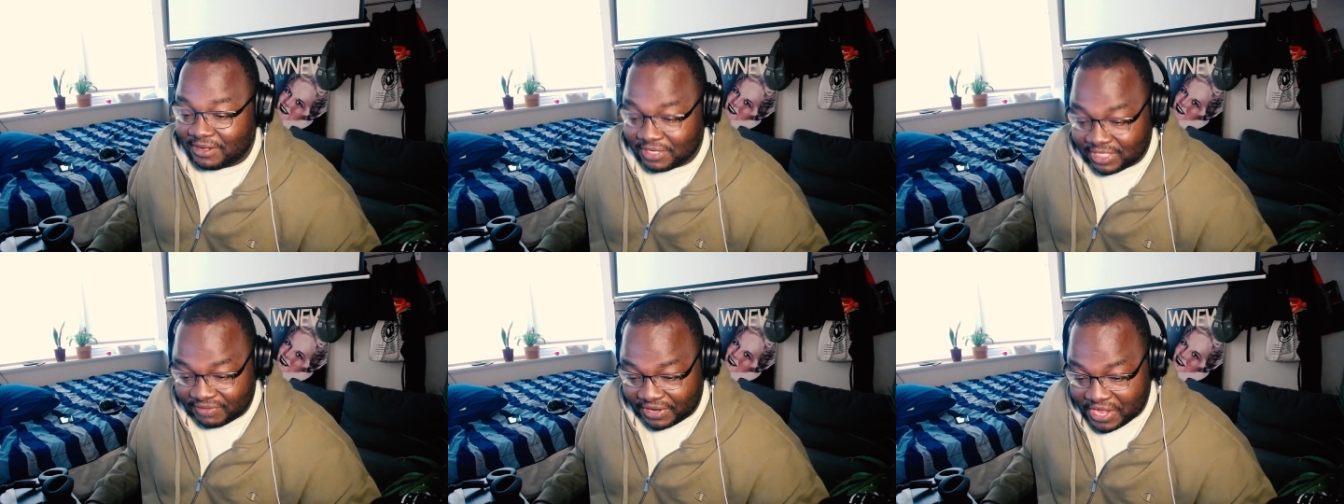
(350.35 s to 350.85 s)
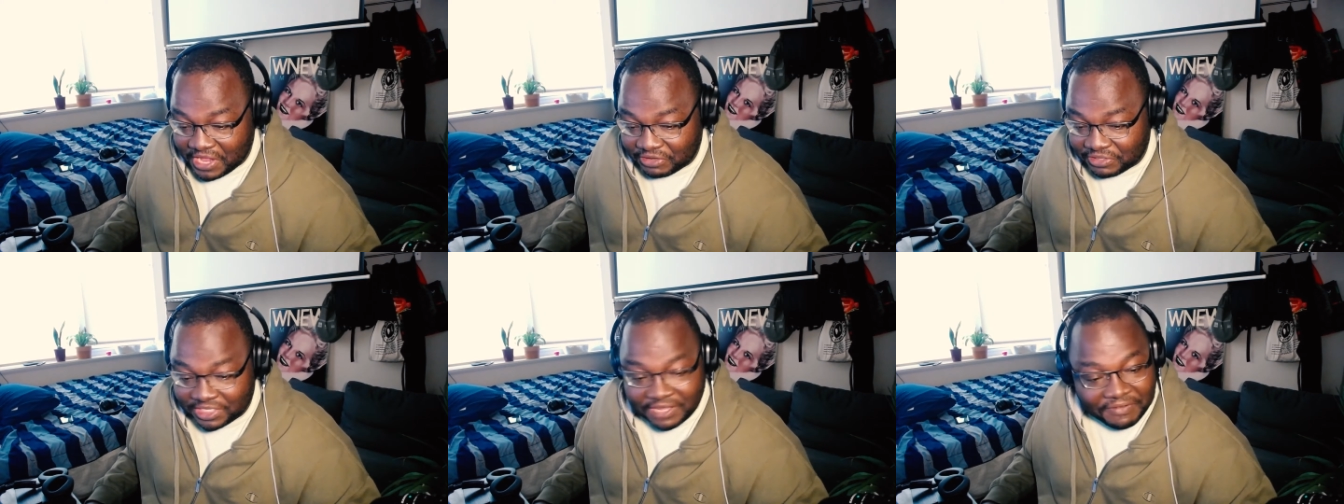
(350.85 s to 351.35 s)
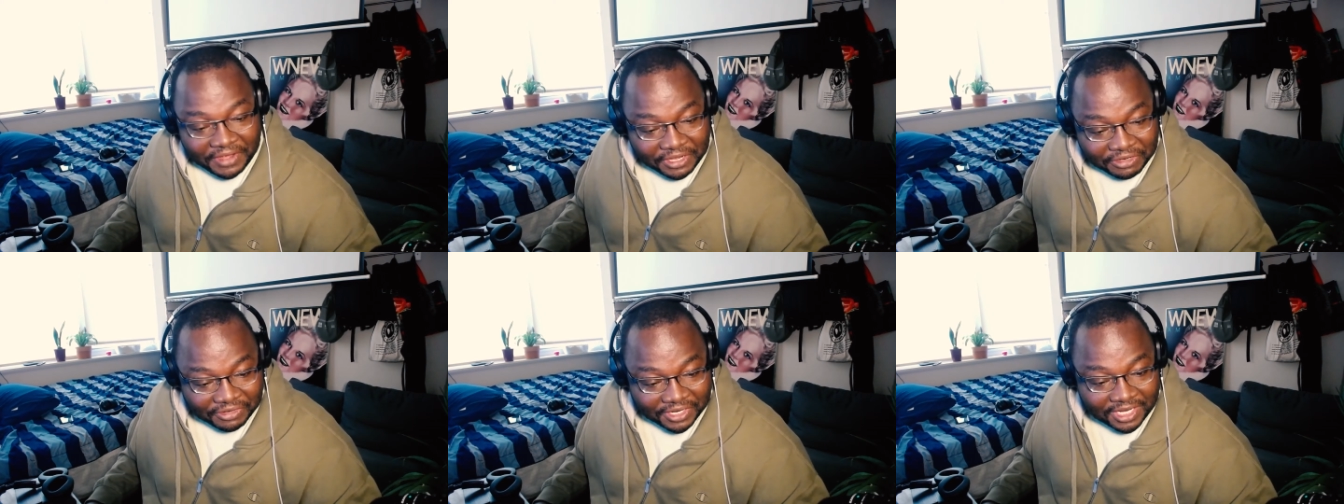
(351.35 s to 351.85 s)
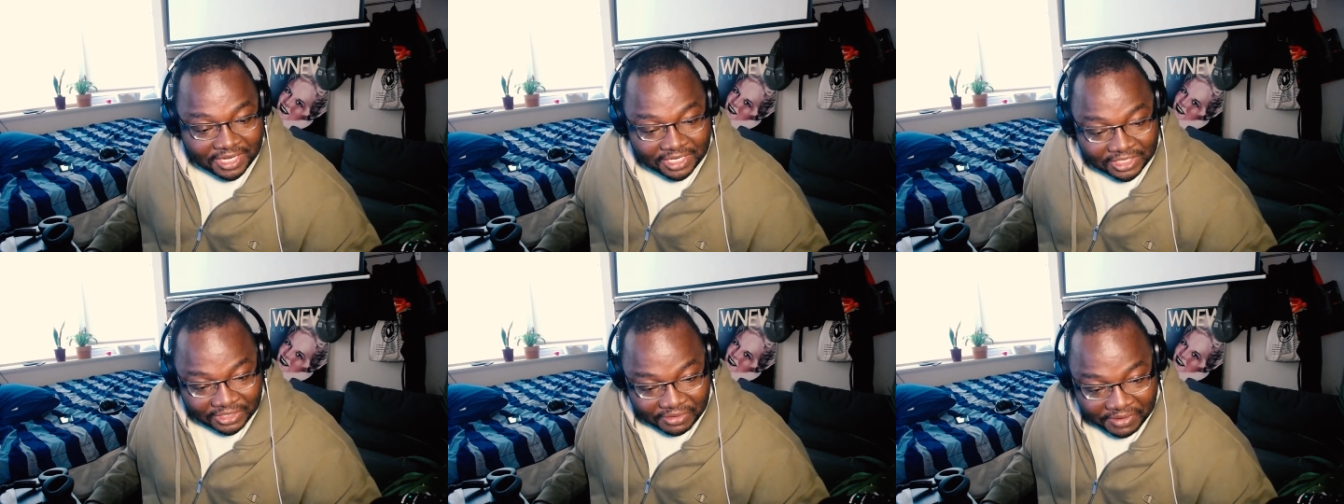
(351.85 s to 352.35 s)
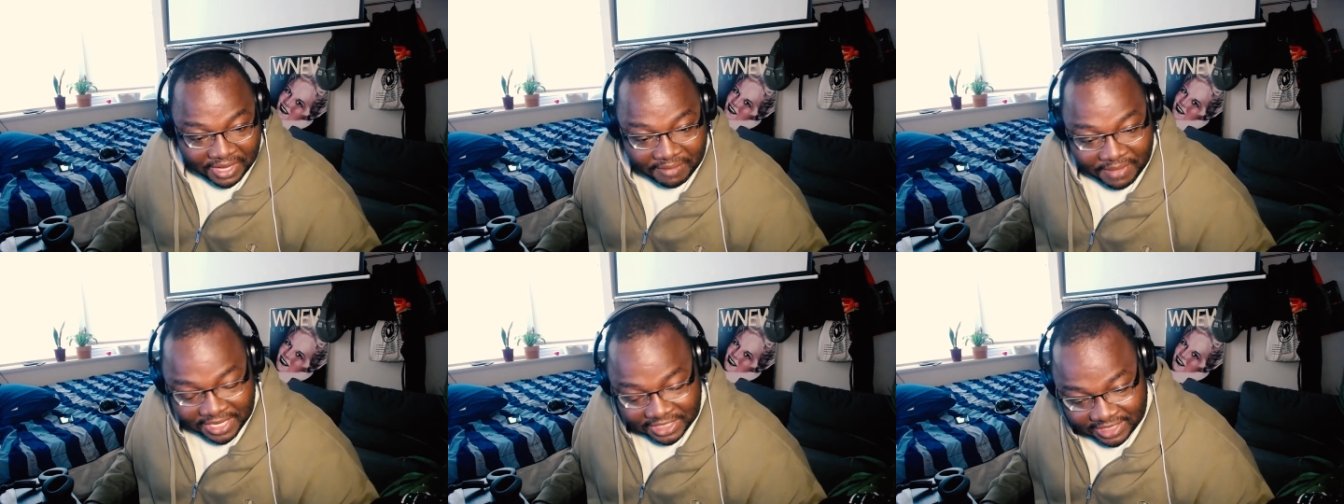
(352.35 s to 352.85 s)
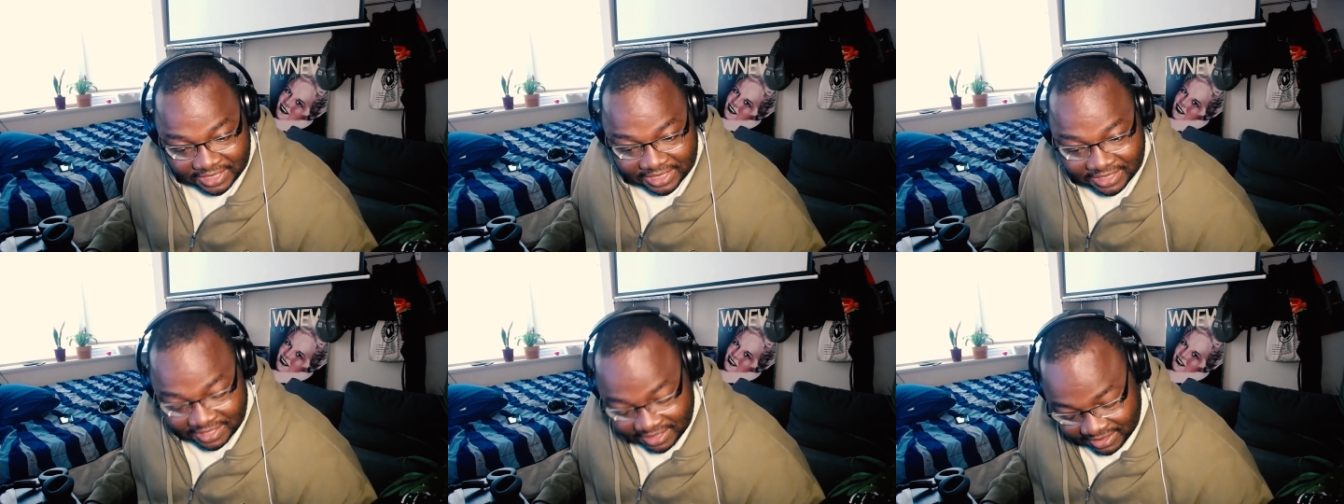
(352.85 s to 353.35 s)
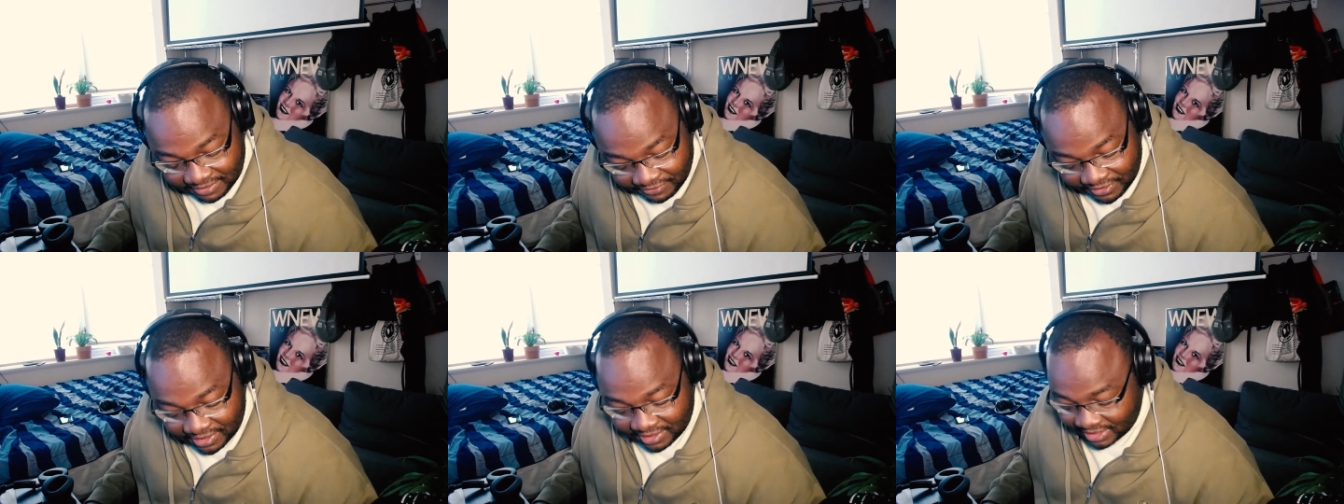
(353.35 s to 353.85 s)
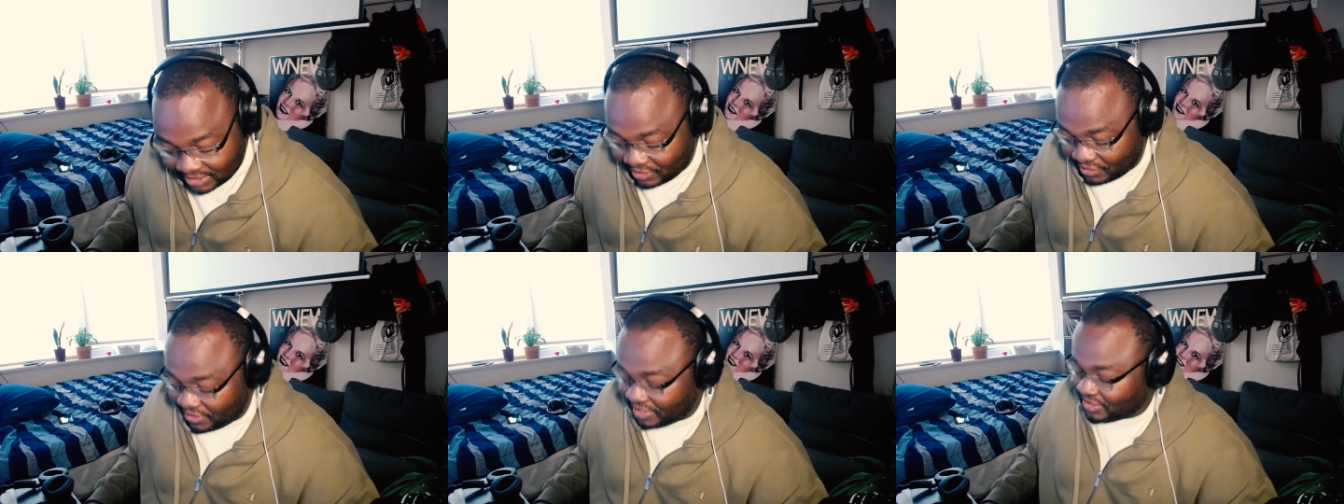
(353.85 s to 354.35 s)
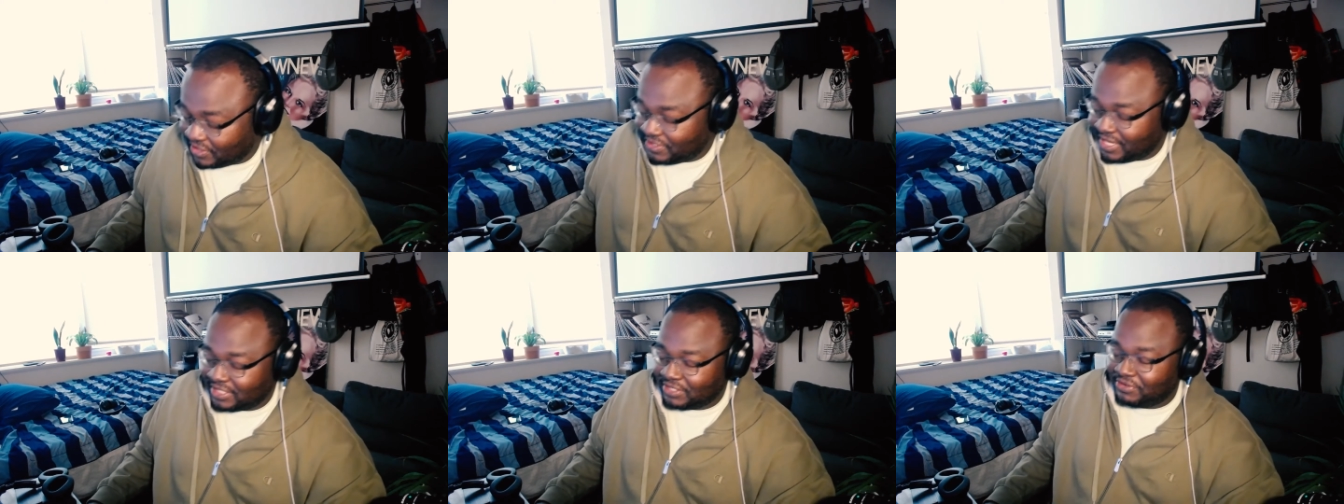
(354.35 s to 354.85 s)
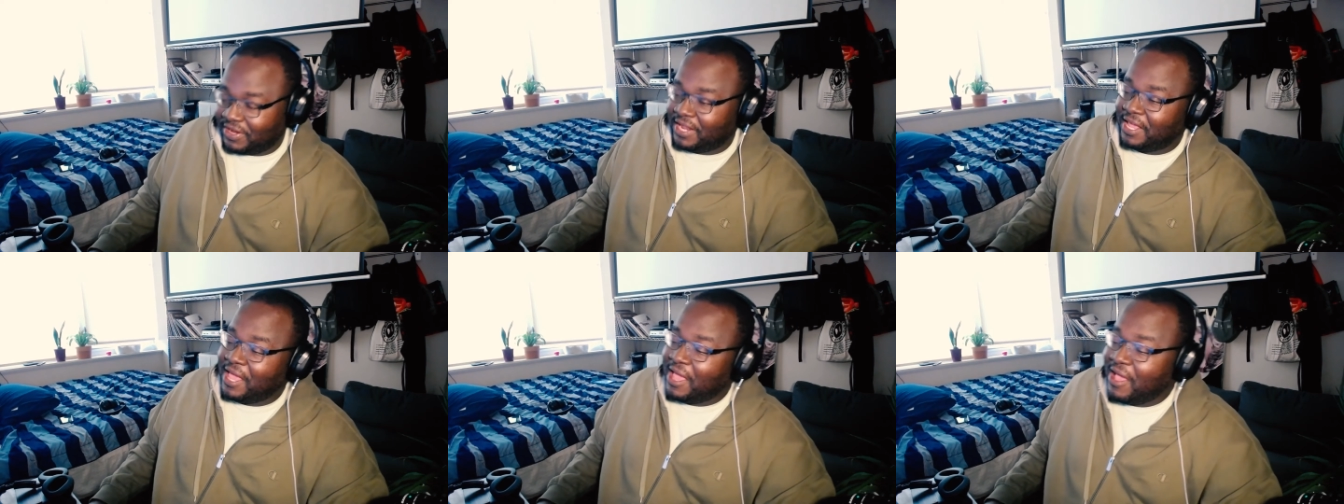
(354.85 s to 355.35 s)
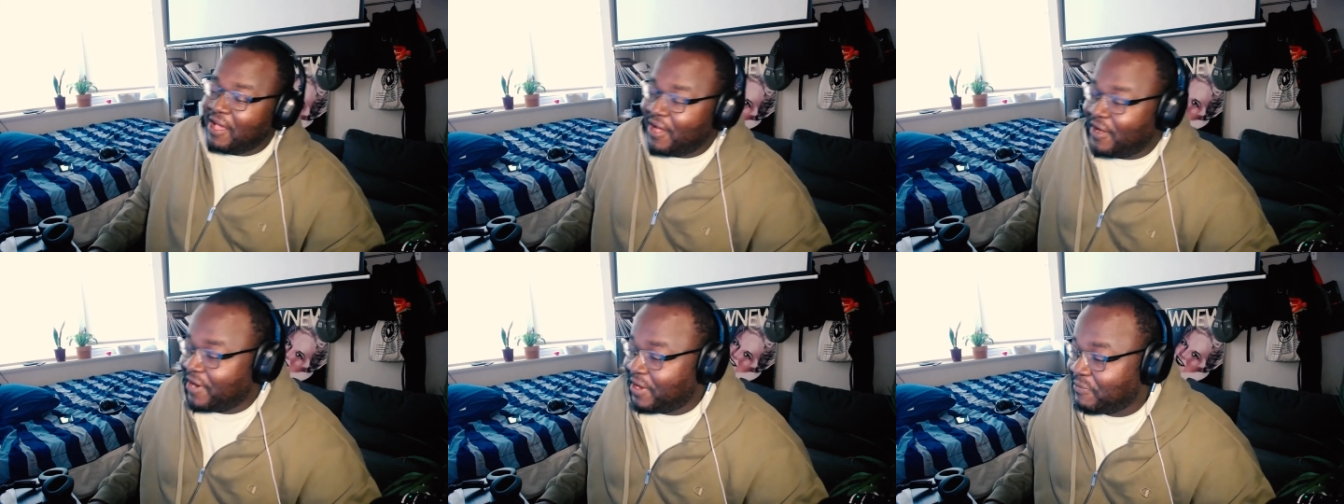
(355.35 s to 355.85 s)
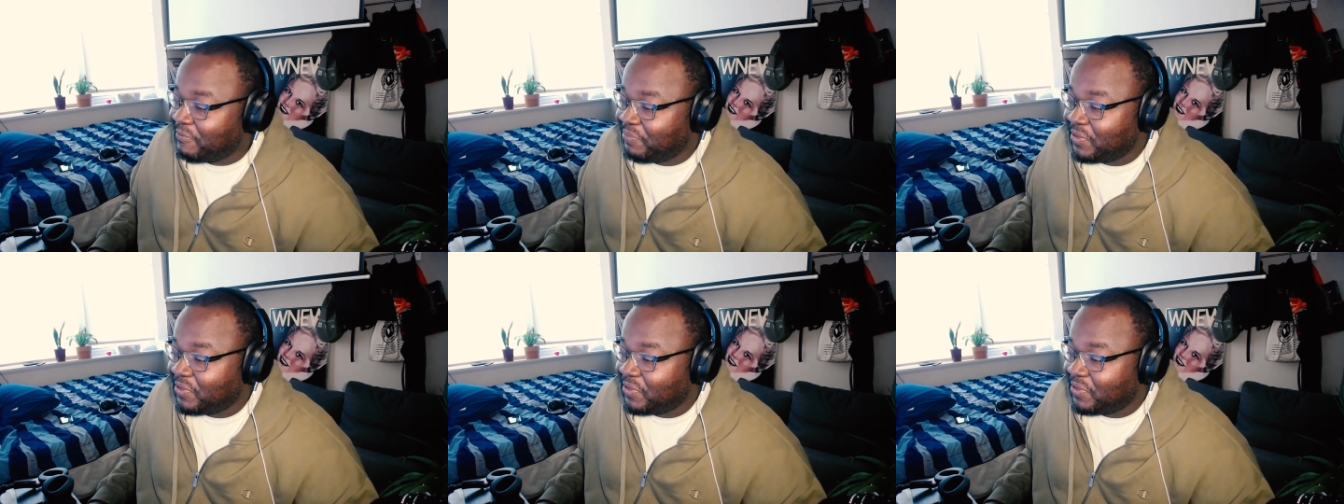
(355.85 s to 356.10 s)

Looks very interesting, very intriguing in the story. I'm actually starting to feel the story, so that's great. All right.